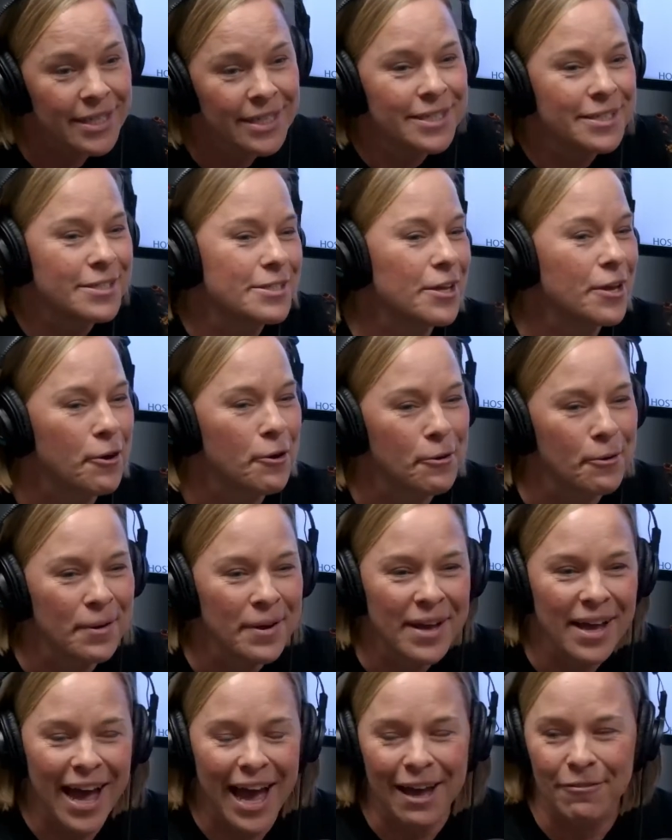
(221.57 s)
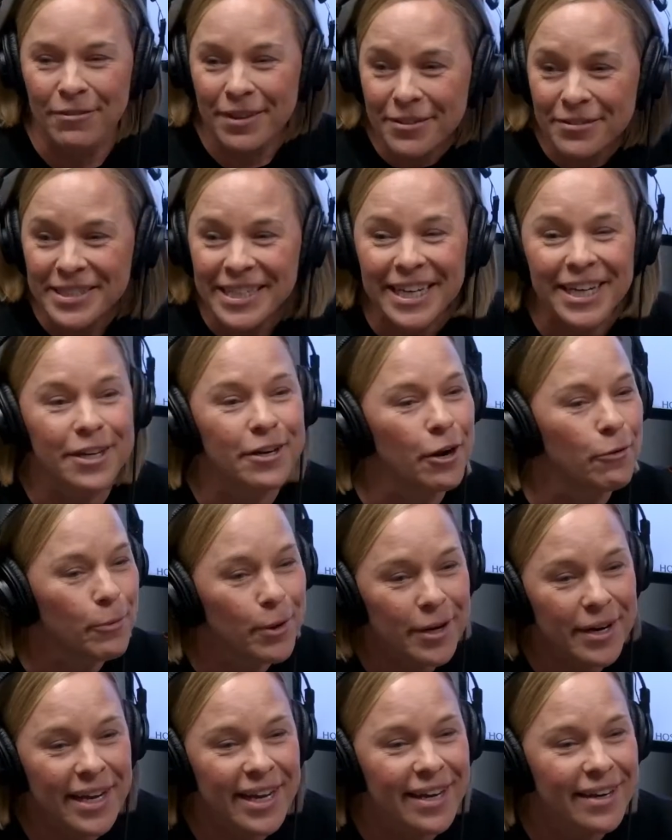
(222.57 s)
So I've lived here. I
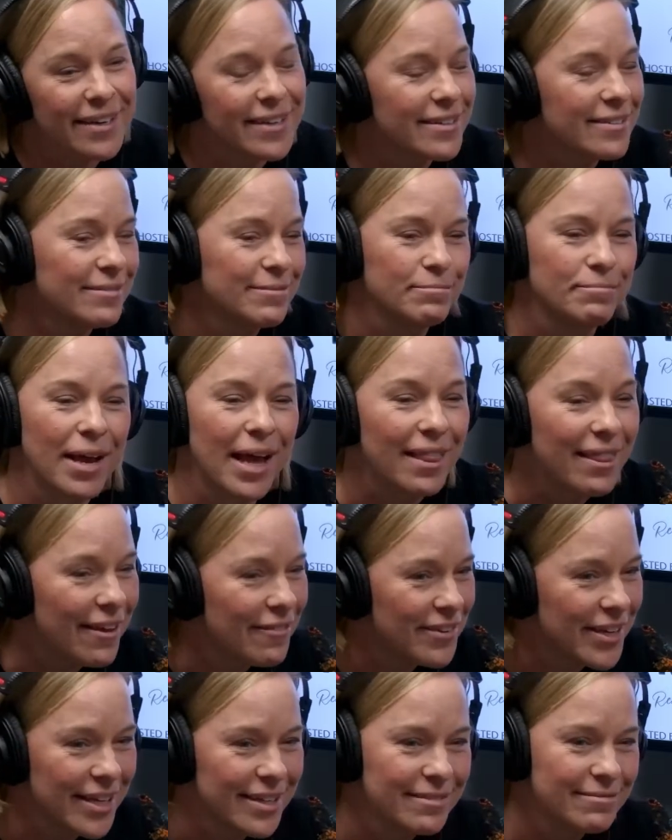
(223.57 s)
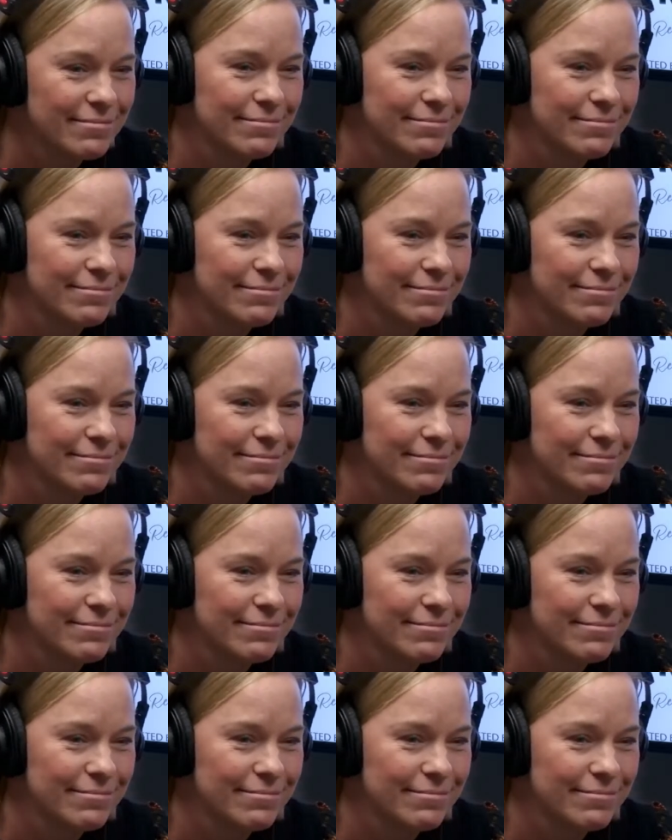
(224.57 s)
work here. I love it.